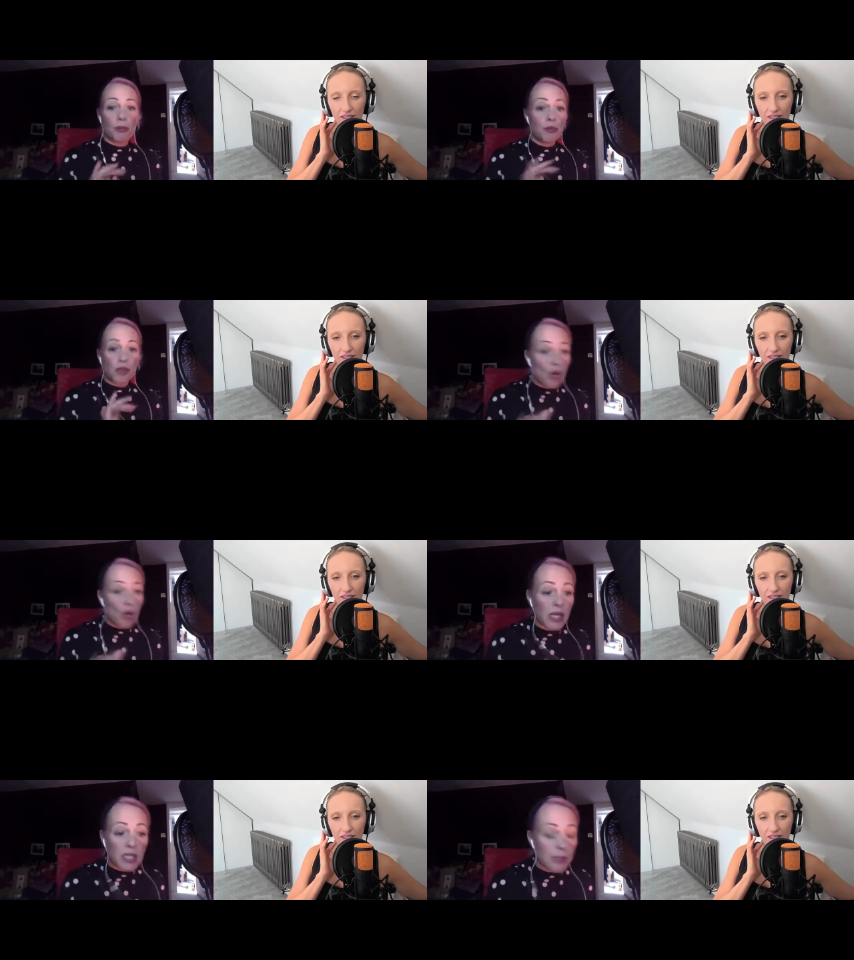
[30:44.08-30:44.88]

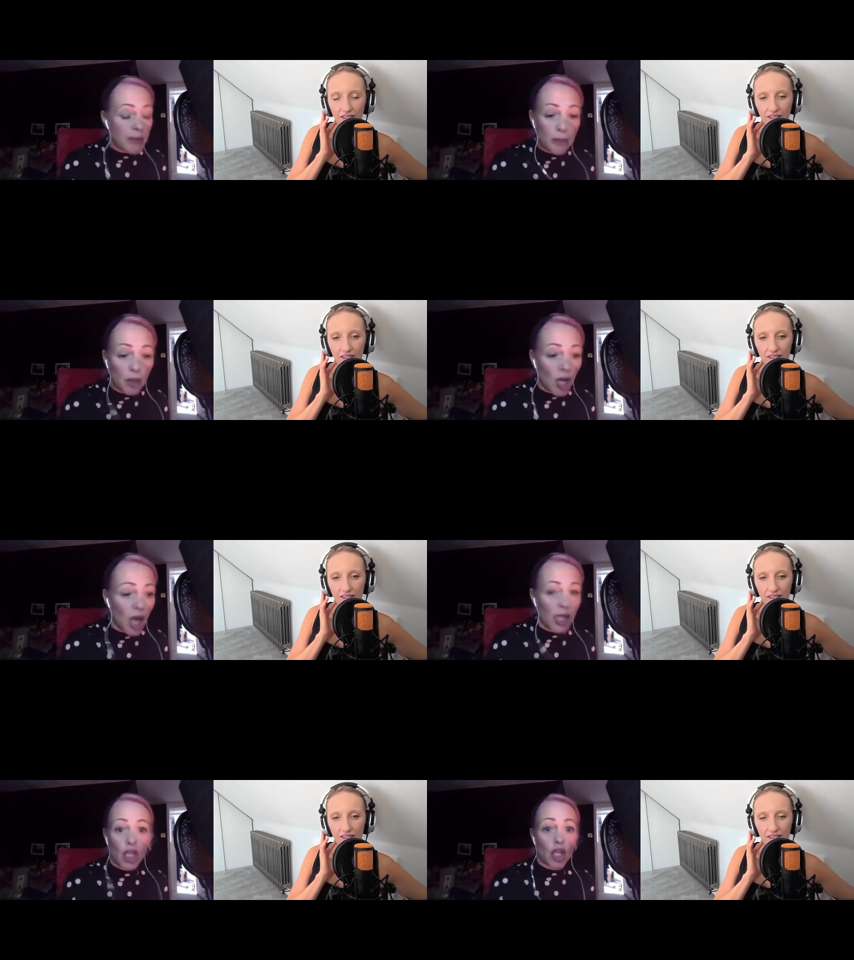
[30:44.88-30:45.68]
Speaker 1: talking to people
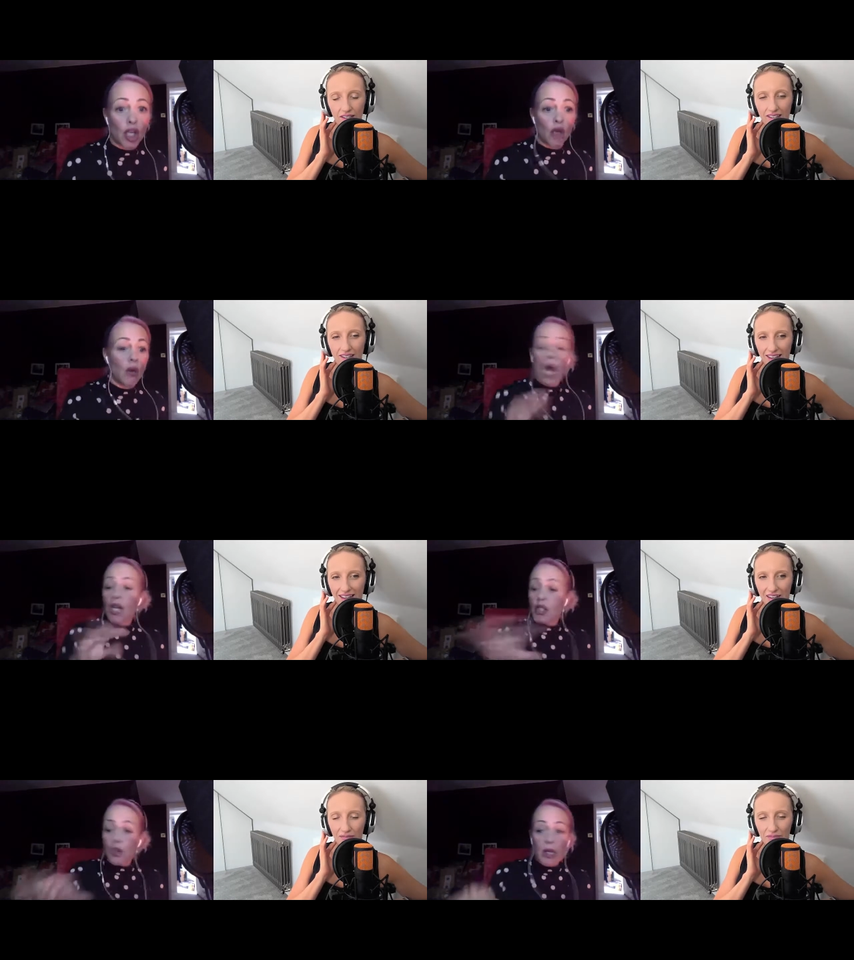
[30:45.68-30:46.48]
like you and
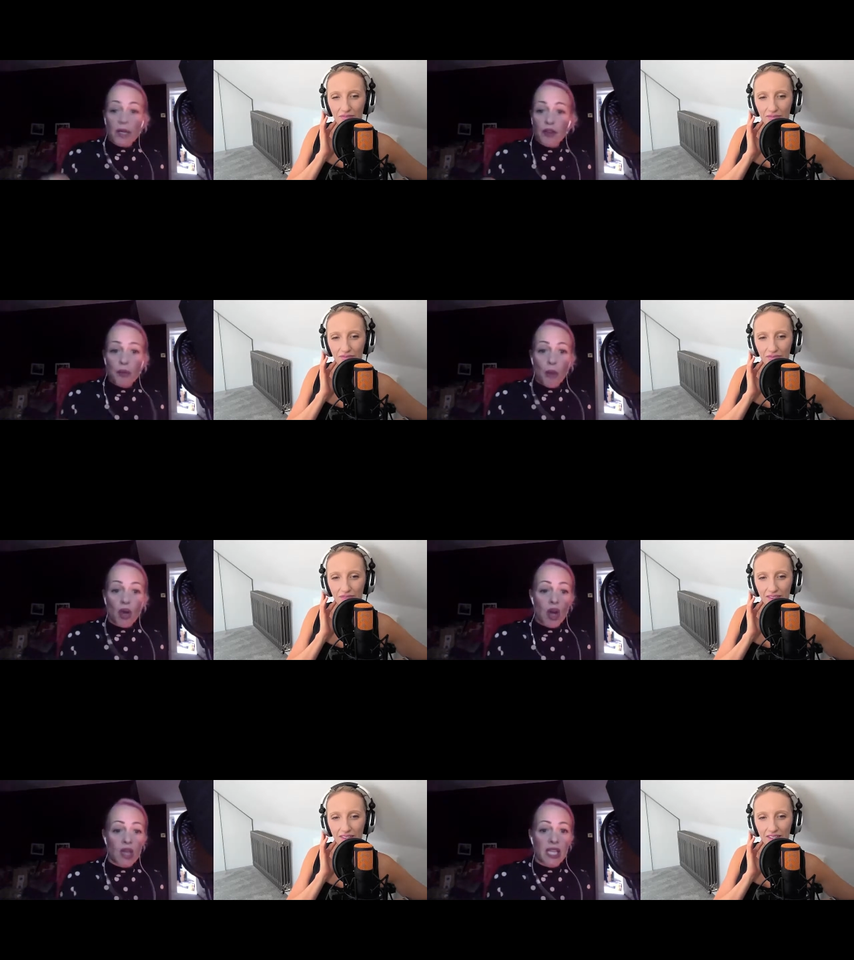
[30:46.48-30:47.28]
yeah. doing a few
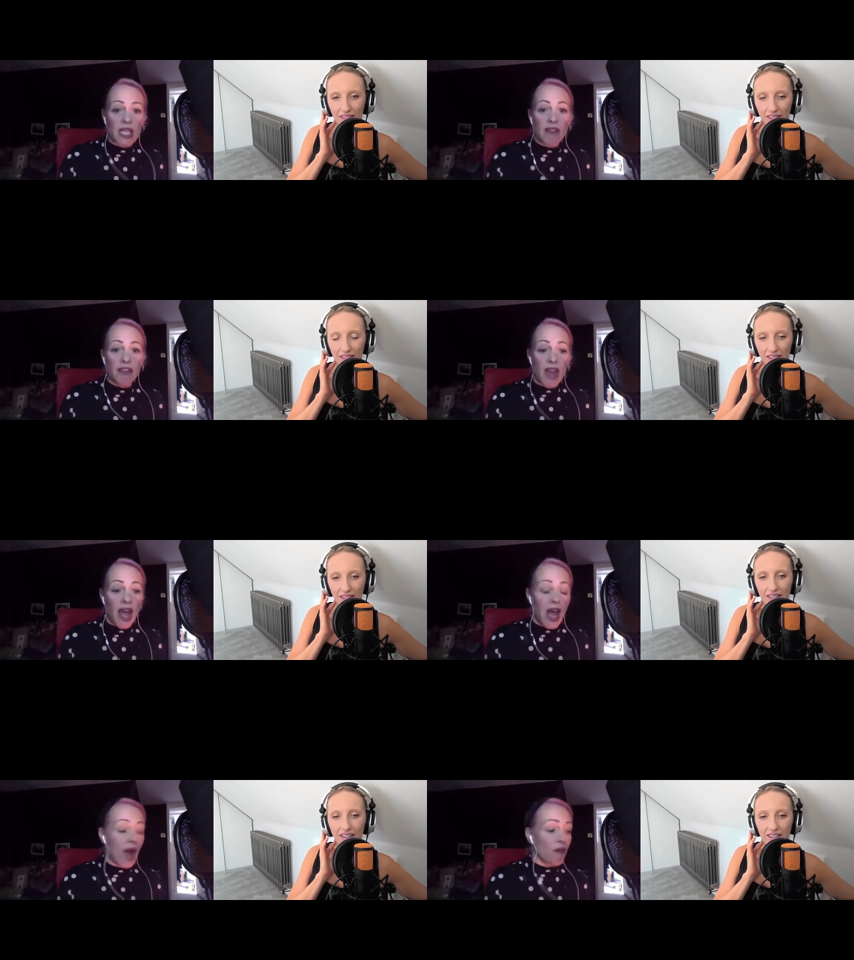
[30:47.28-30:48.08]
podcasts here and there
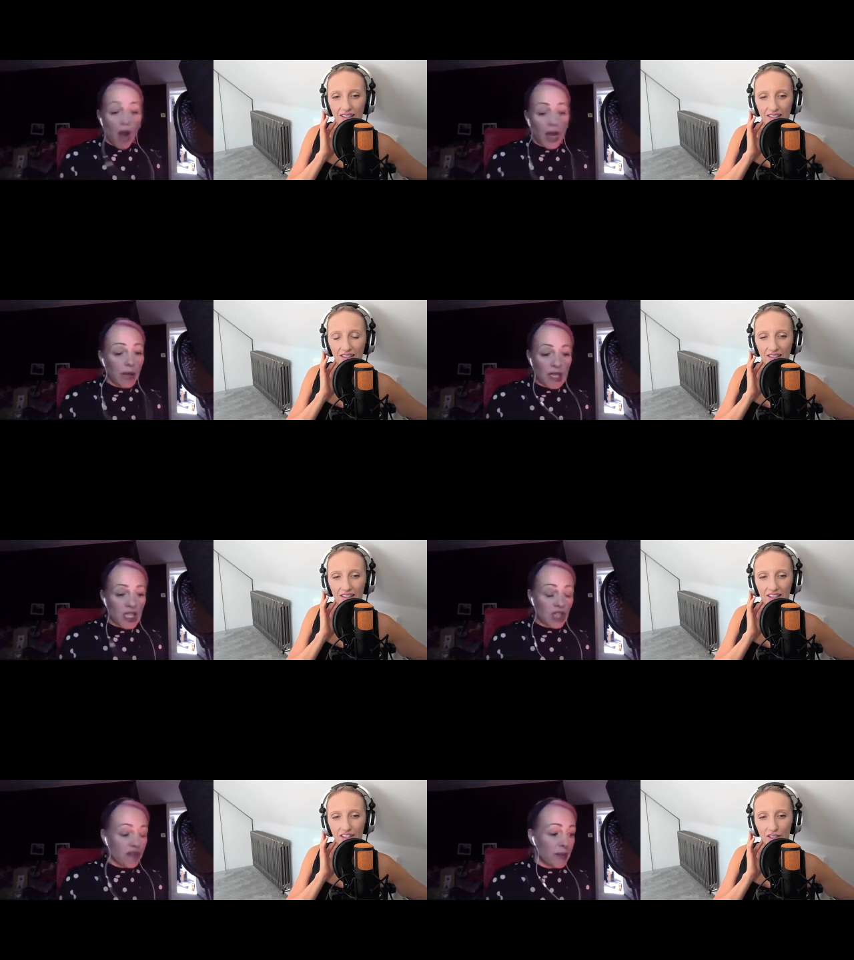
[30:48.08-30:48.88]
and writing my
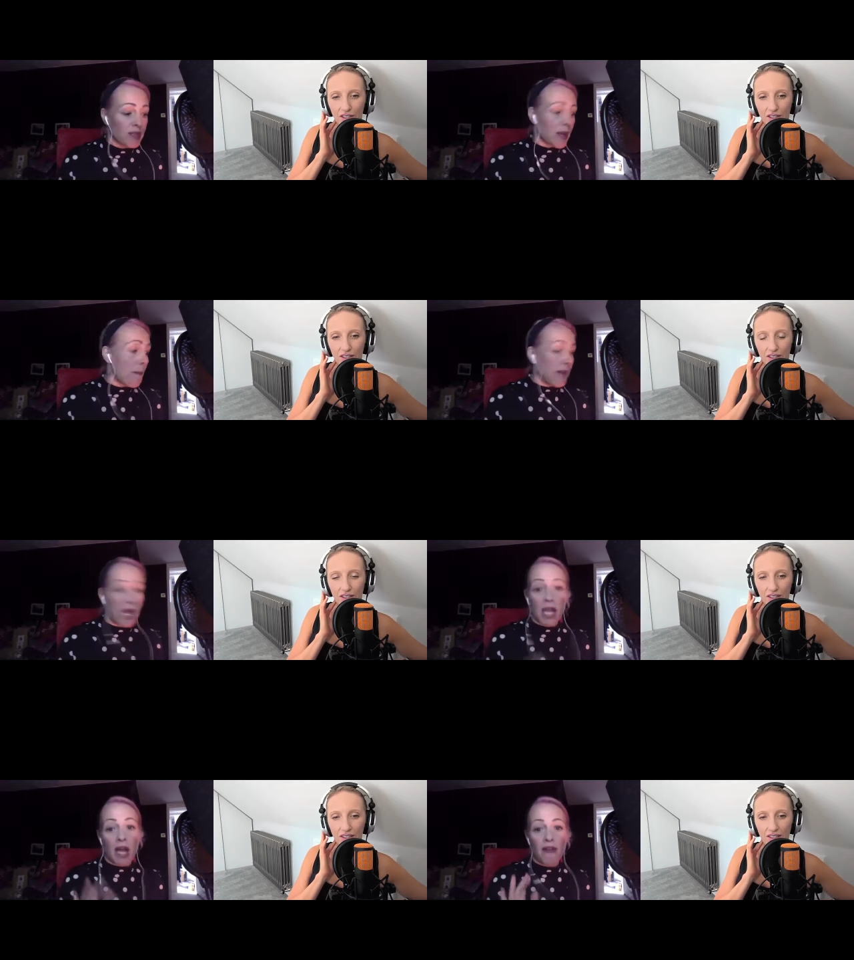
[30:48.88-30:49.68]
scripts and being
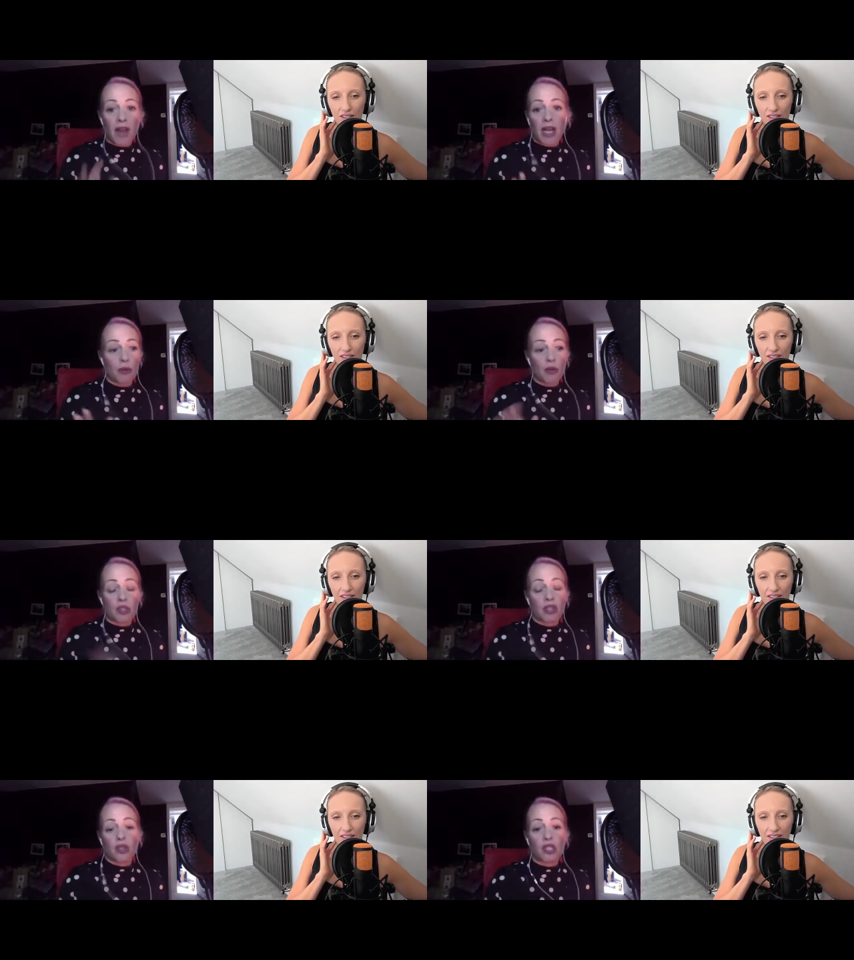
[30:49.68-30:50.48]
available to
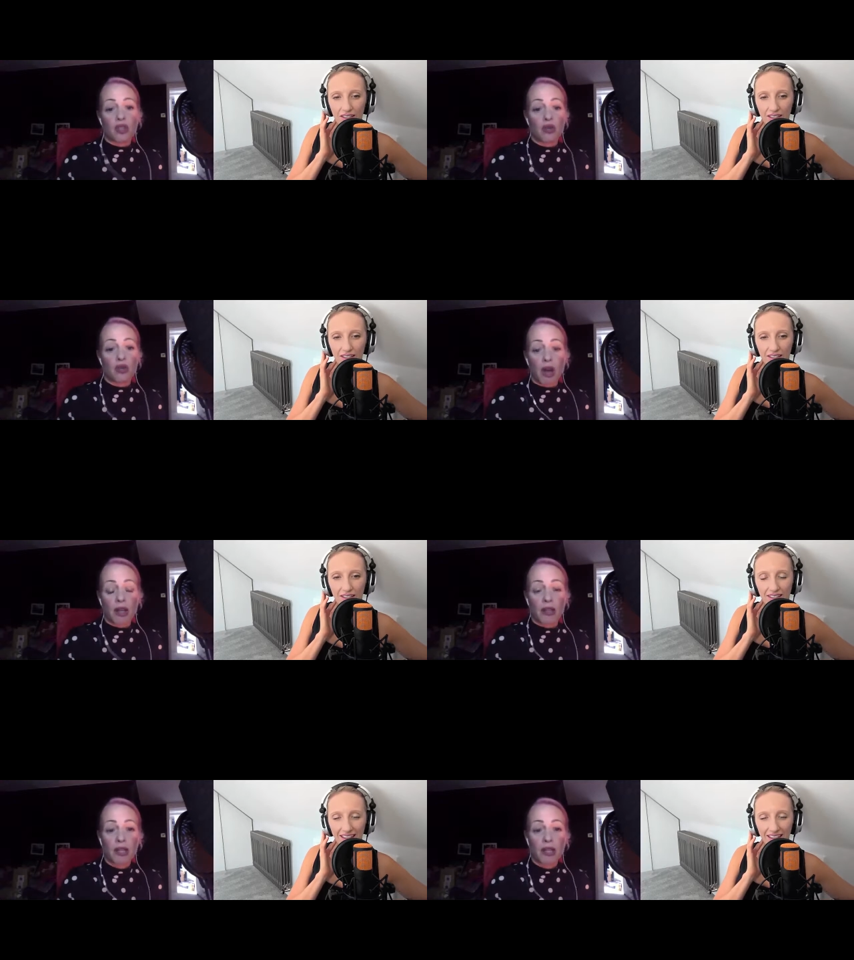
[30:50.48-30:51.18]
do the school run.